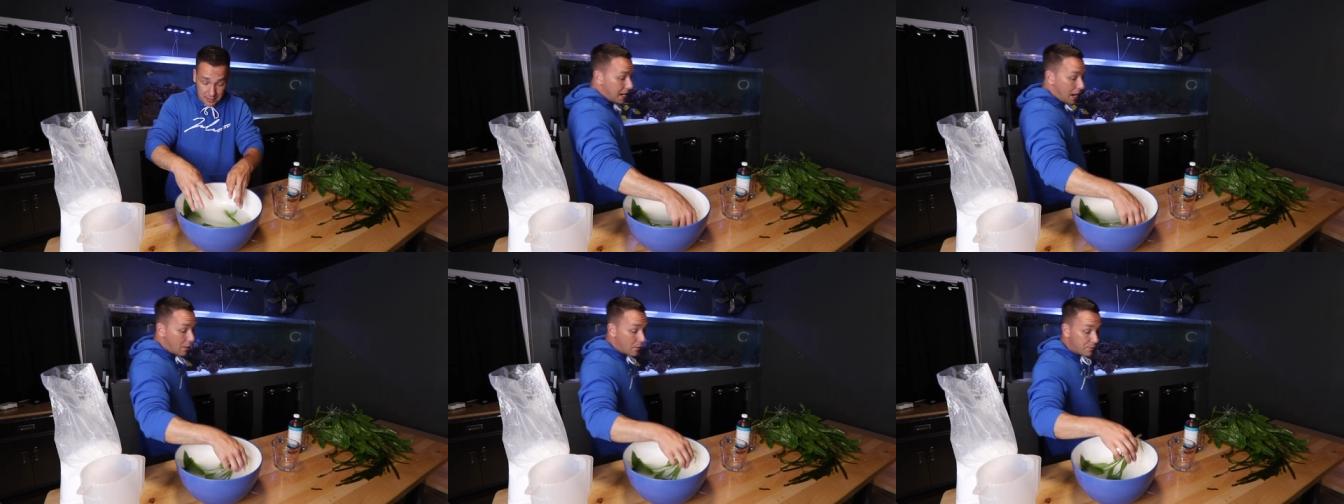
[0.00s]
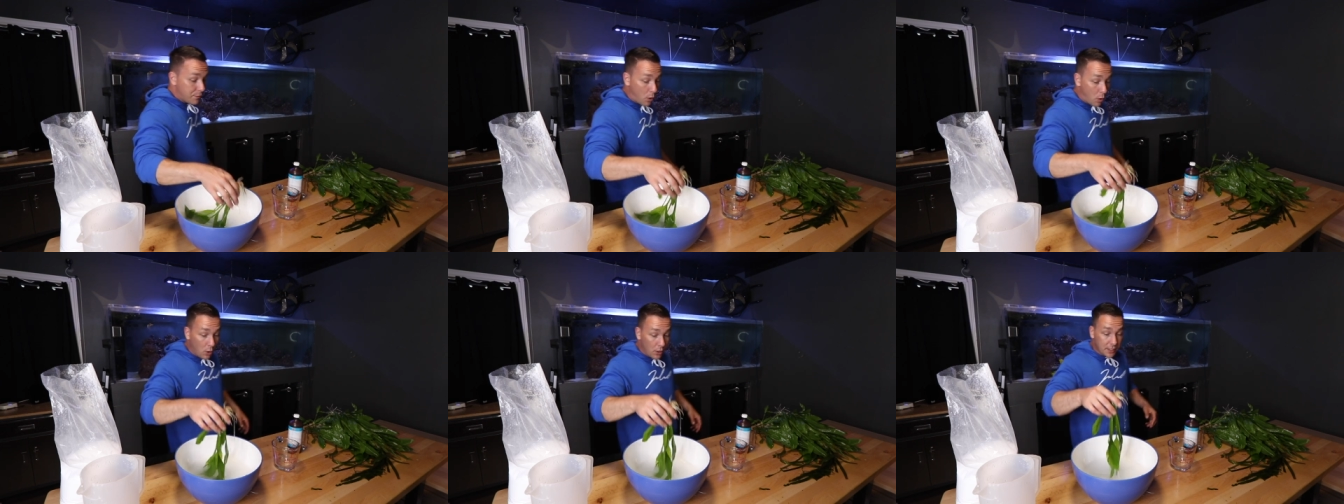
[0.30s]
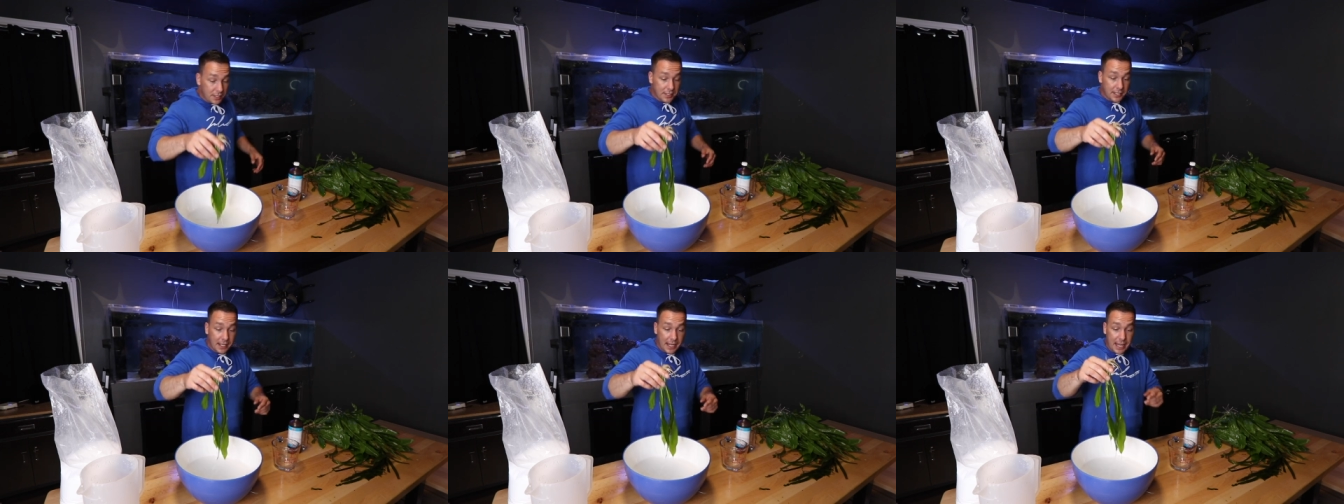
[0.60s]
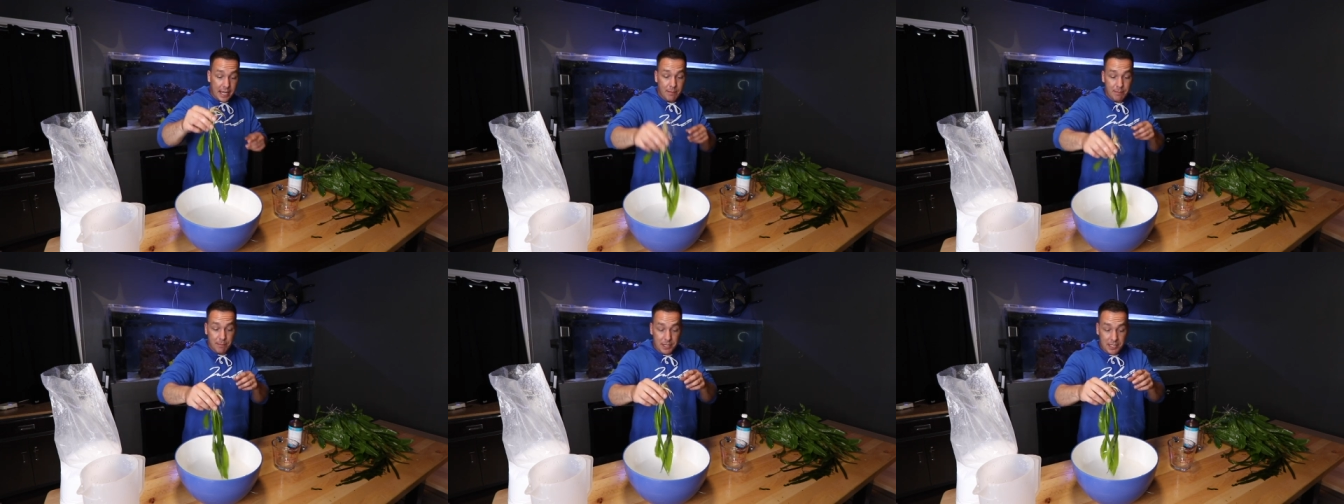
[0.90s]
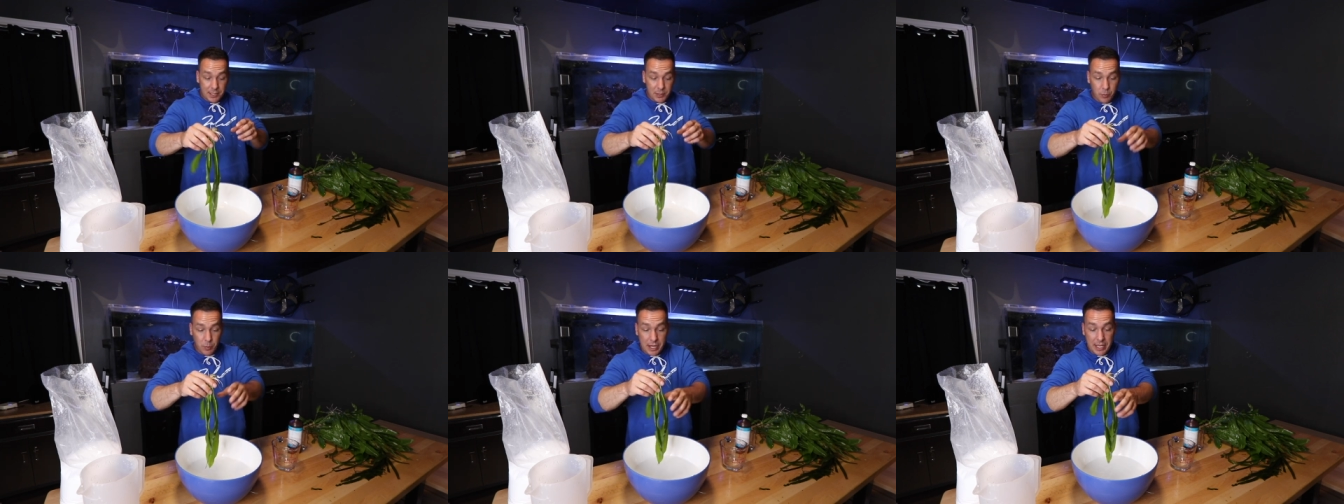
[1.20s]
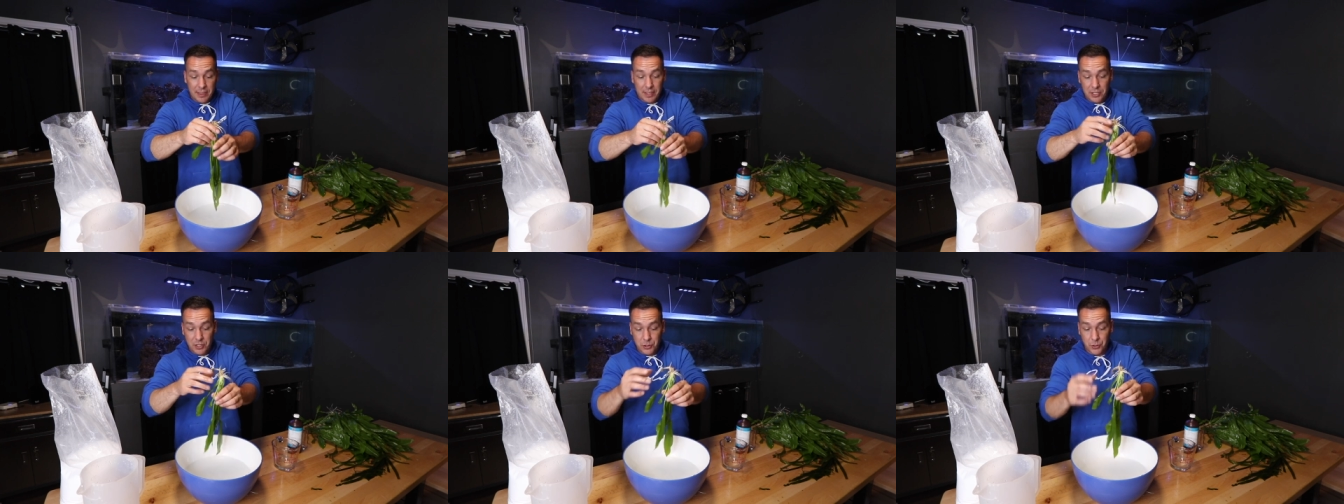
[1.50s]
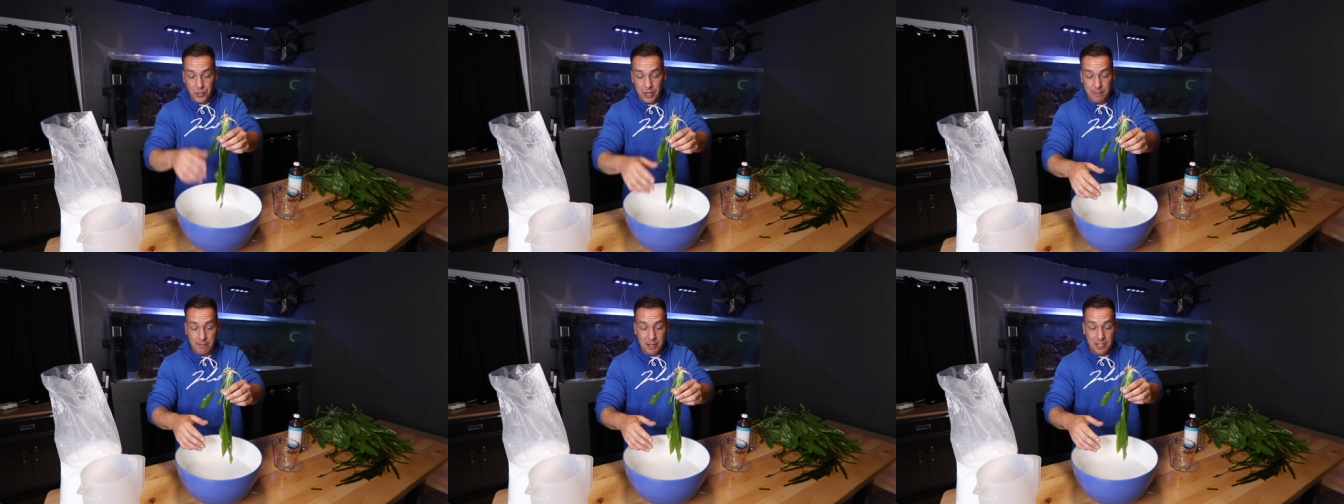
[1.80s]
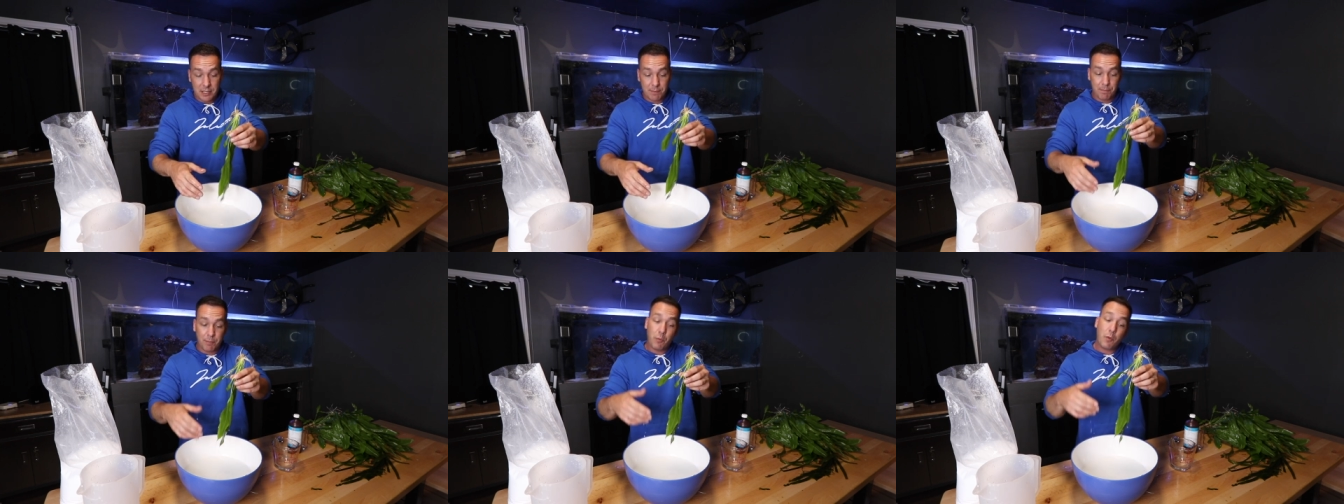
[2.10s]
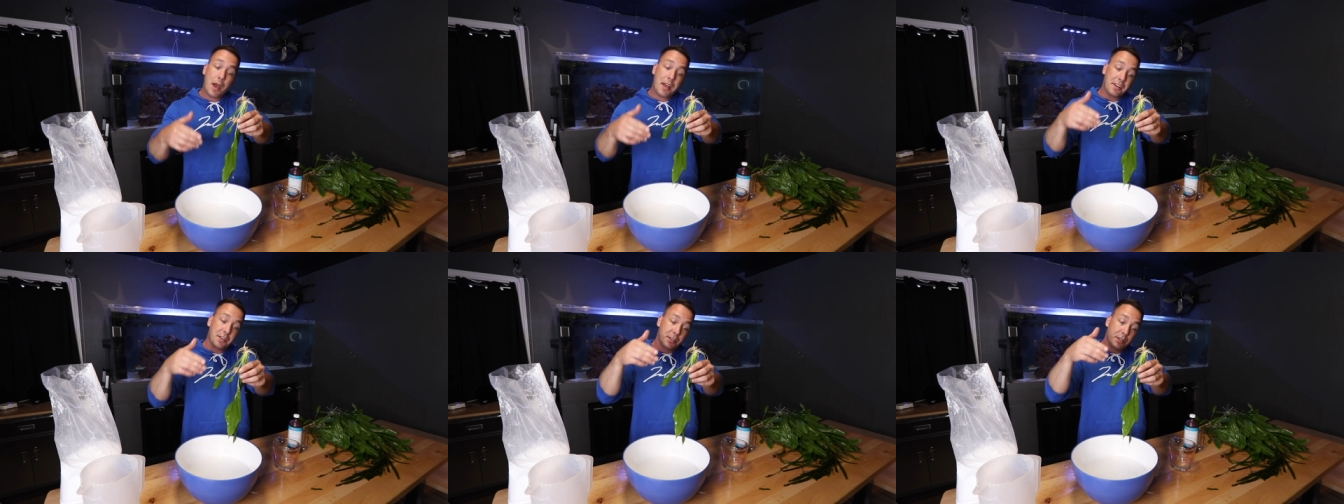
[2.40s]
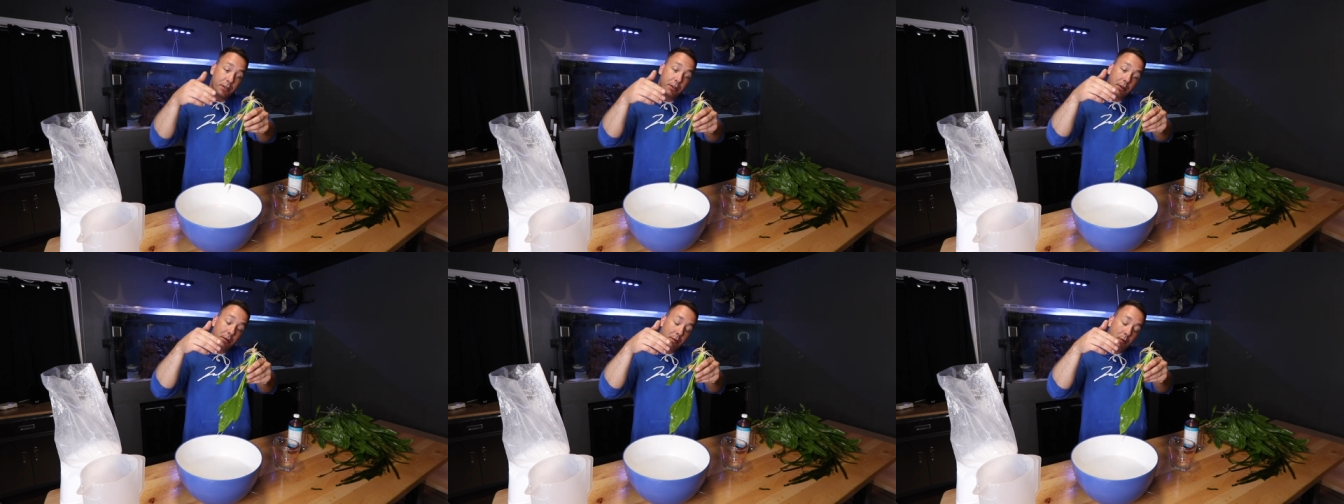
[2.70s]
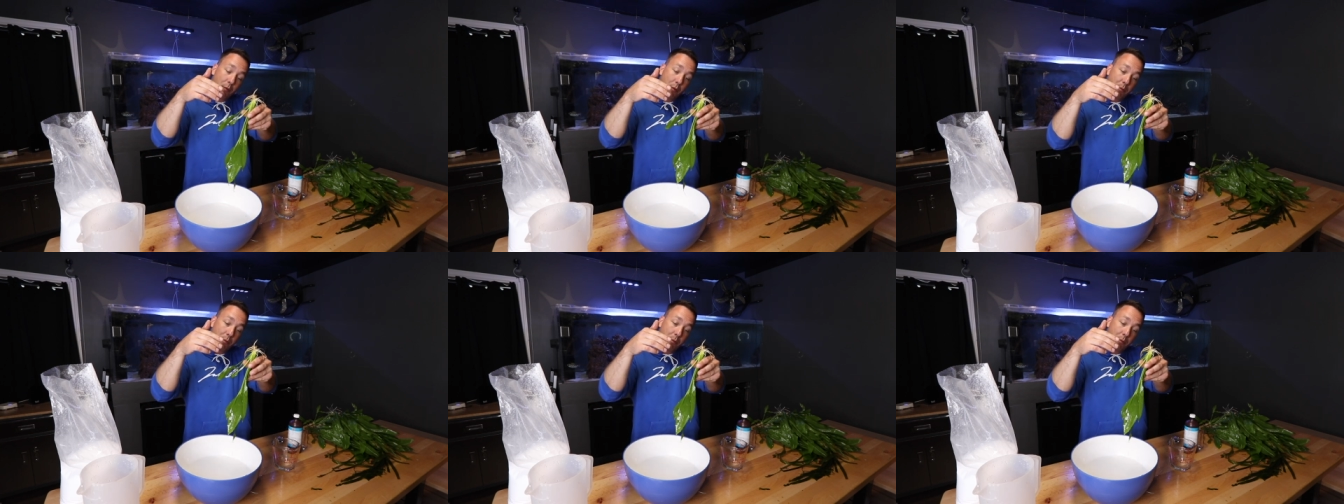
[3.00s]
Now, of course, in between the treatments, whether,